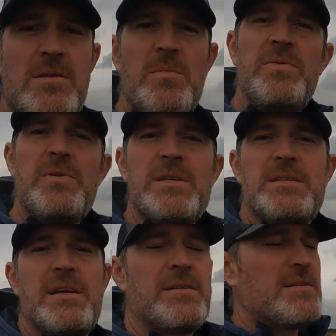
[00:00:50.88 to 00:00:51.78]
So before I
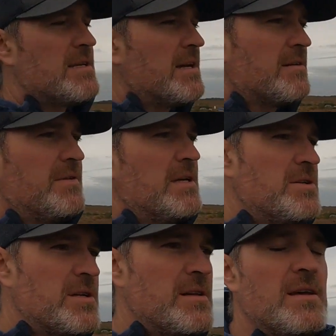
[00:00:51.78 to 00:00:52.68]
start this
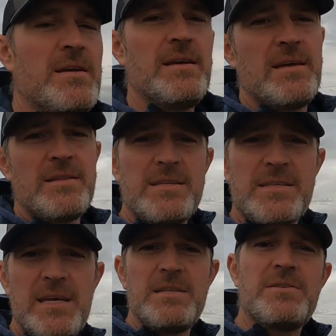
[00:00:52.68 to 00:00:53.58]
activation,
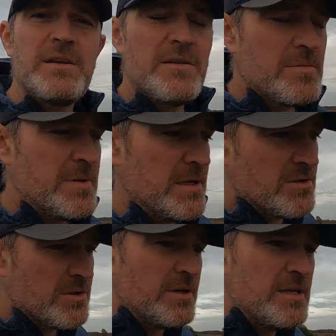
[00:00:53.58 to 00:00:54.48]
these sites are here to be
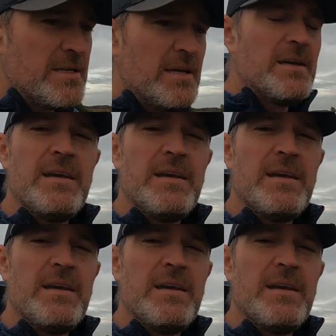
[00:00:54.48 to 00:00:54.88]
enjoyed,